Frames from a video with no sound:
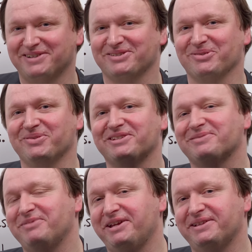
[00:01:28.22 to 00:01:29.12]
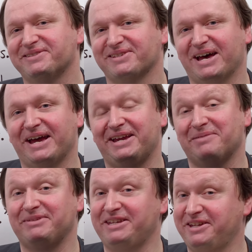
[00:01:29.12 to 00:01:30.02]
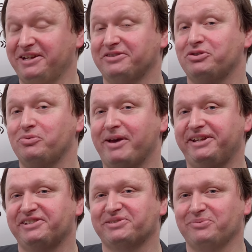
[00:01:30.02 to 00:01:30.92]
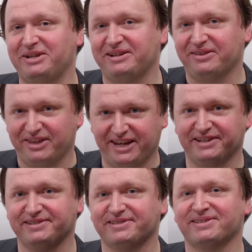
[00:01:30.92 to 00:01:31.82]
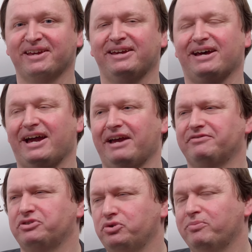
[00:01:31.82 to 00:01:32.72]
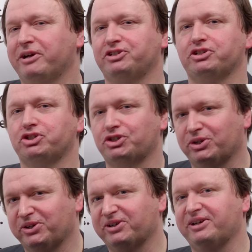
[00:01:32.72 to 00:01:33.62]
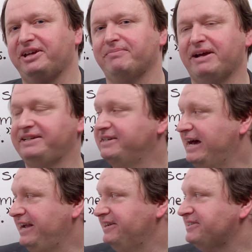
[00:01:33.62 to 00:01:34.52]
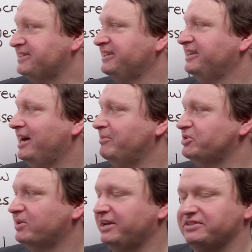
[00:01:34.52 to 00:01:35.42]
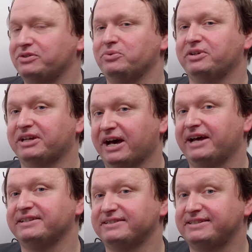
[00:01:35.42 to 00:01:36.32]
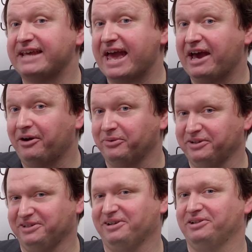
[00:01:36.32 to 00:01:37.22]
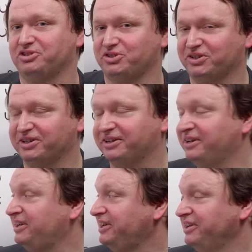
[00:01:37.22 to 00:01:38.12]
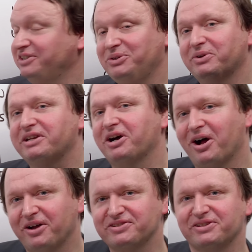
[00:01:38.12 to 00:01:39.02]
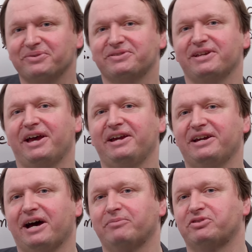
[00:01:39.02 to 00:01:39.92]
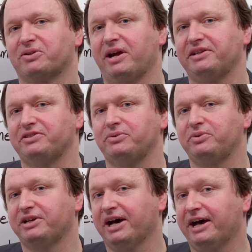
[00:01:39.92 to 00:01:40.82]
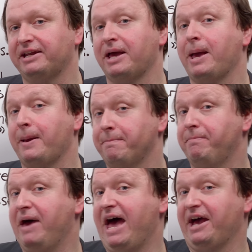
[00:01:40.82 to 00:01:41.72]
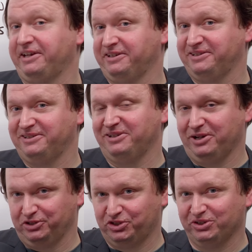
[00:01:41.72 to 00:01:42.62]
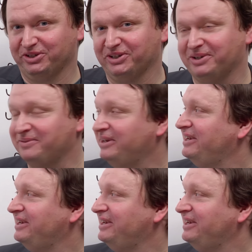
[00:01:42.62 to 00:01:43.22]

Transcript: So this means I am eating too many sweet things. I have too much sugar in my diet. I'm trying to cut down on sugar. You can also say I'm trying to cut back on sugar.